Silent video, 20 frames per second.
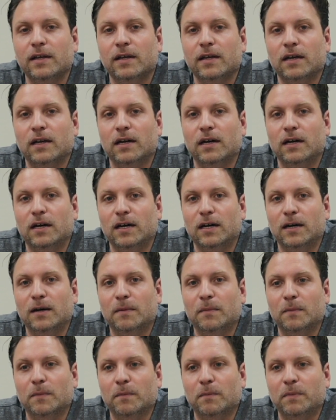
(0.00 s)

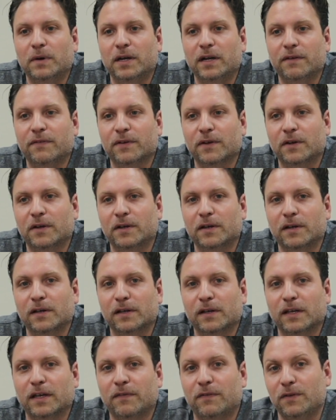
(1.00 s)
But
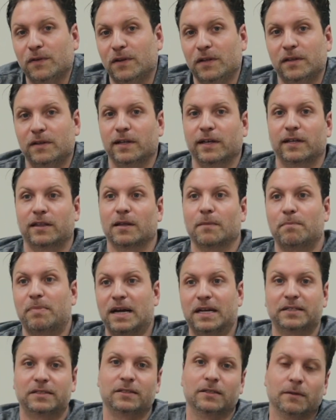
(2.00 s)
if you need like the
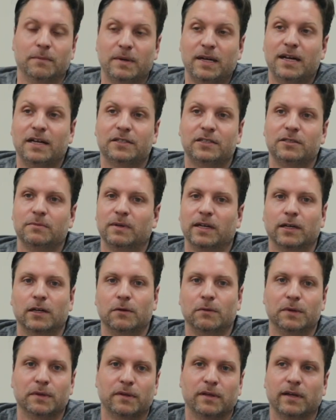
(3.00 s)
best of the best, you might
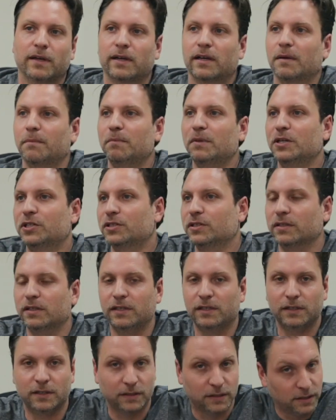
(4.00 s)
go with like a
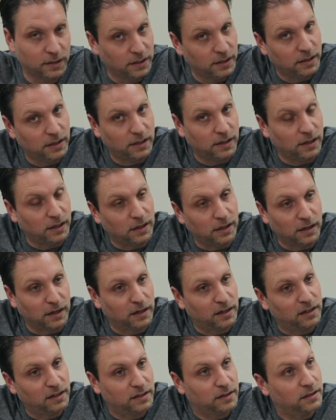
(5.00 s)
Michelin
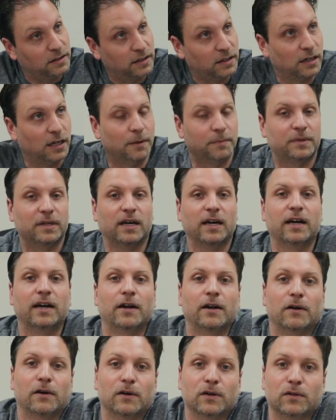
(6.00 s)
Cup
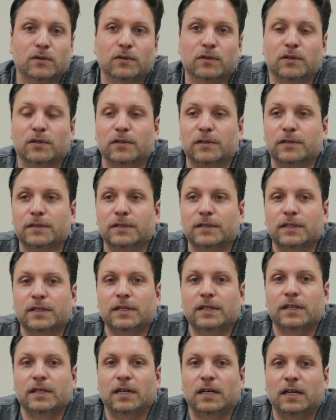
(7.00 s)
tire, or
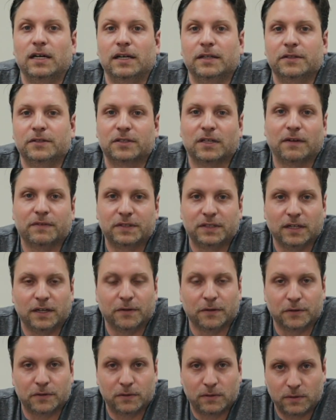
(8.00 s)
there's obviously
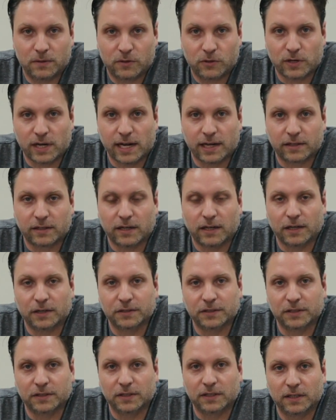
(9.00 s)
other track
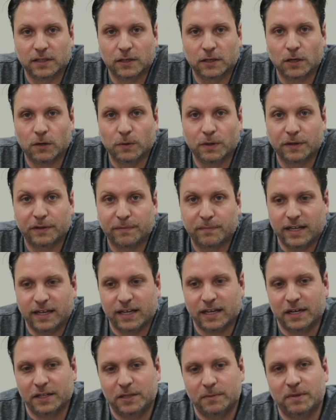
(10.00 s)
tires that you go with.
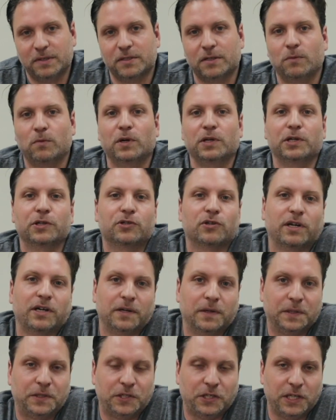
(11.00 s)
Again, it depends on what you're trying
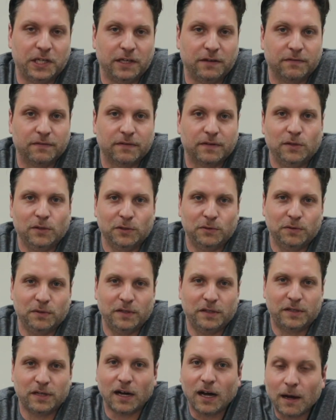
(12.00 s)
to achieve. Those were
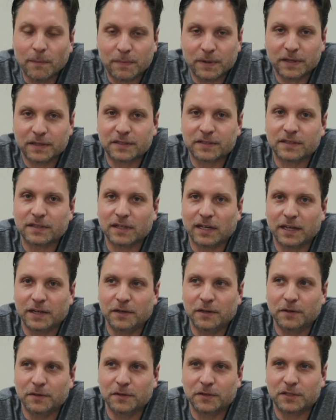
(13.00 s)
the topics. I
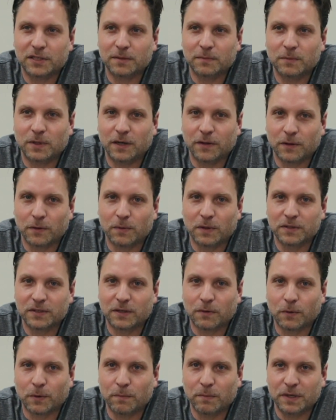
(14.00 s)
know there's some other ones
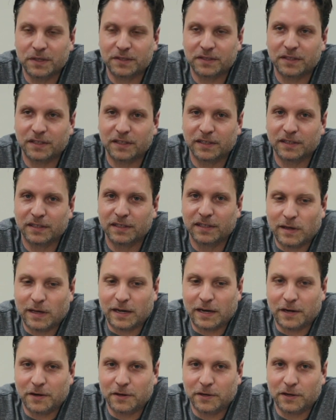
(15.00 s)
that we're missing,
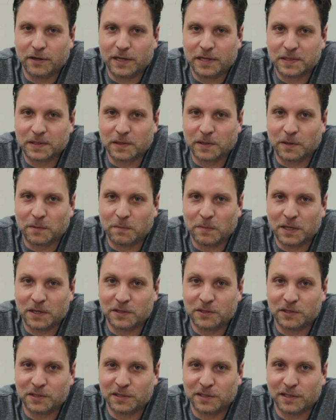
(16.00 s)
and I know you guys are going to
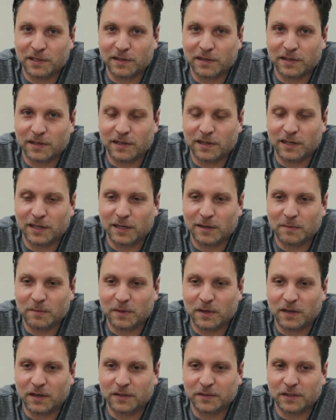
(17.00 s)
mention it
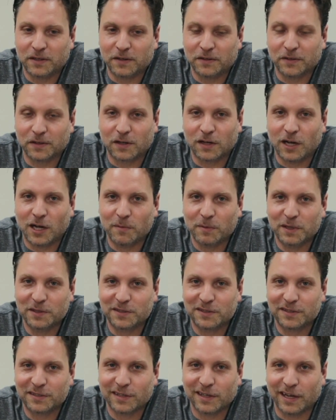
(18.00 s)
on there in the
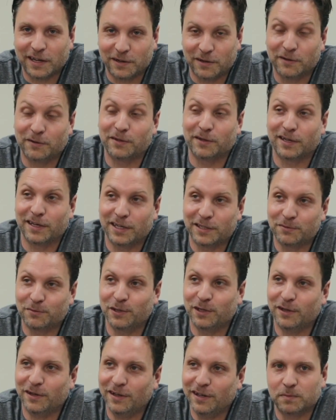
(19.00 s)
comments. I know you guys
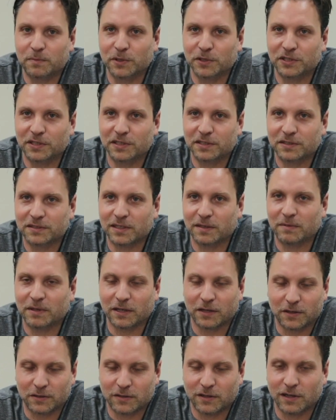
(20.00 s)
will. Bushings, I'm not
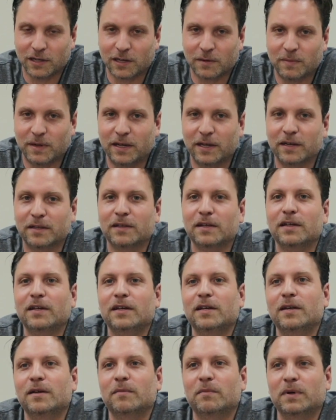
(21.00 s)
going to talk about it,
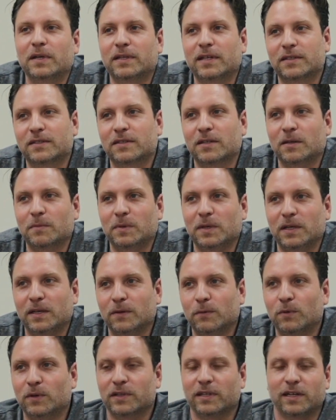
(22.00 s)
but that's going to be
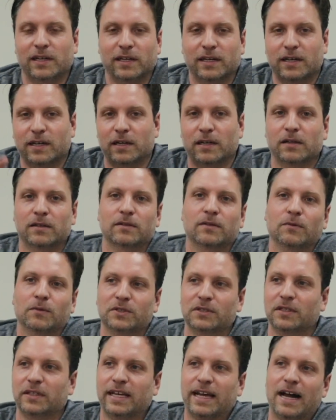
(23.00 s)
one that I kind of
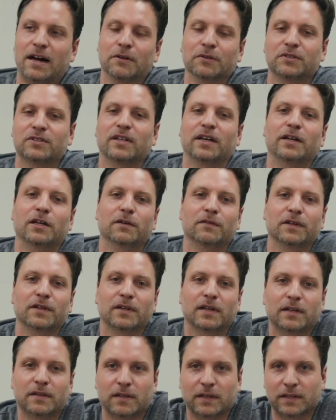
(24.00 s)
was on the outside of it.
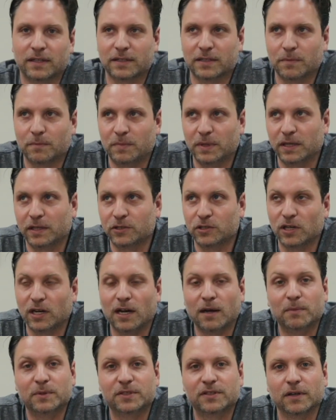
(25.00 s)
I think that's a big
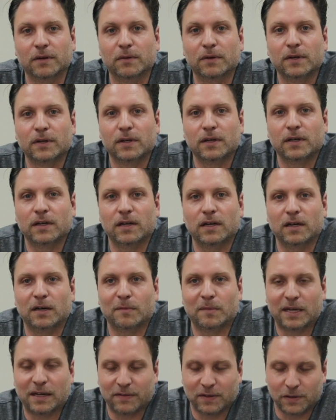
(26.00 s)
job, so
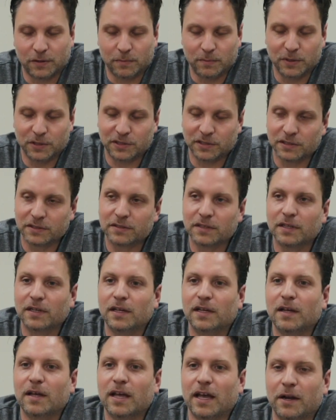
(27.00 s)
having good bushings.
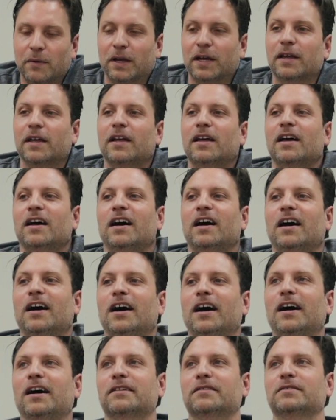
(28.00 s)
Anyway,
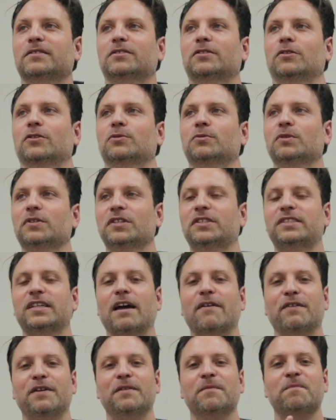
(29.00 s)
so those were the
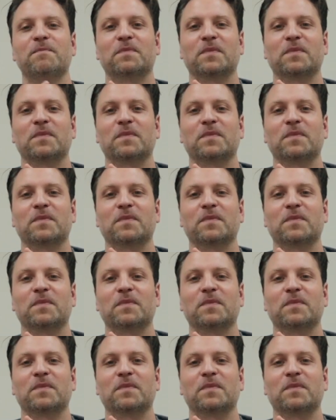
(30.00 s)
7.